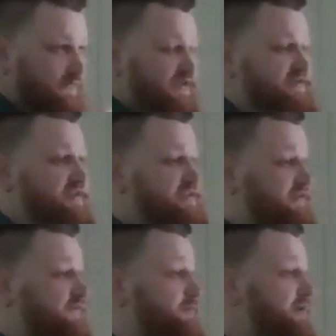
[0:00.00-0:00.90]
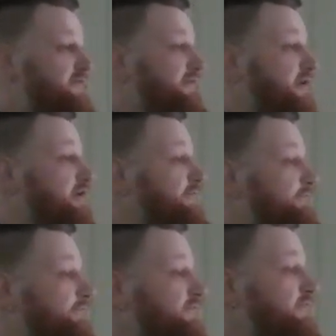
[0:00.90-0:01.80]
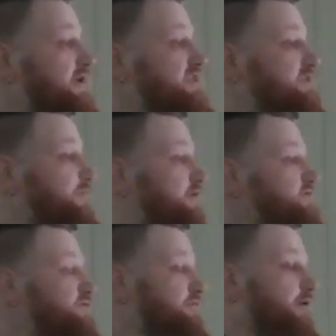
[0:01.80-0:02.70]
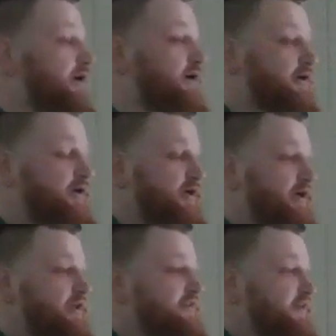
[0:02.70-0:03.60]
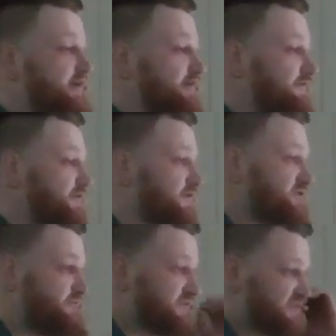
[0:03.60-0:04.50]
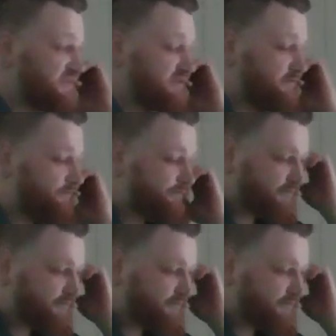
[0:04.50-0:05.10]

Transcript: The season of Epiphany is supposed to mark the end of the Christmas season.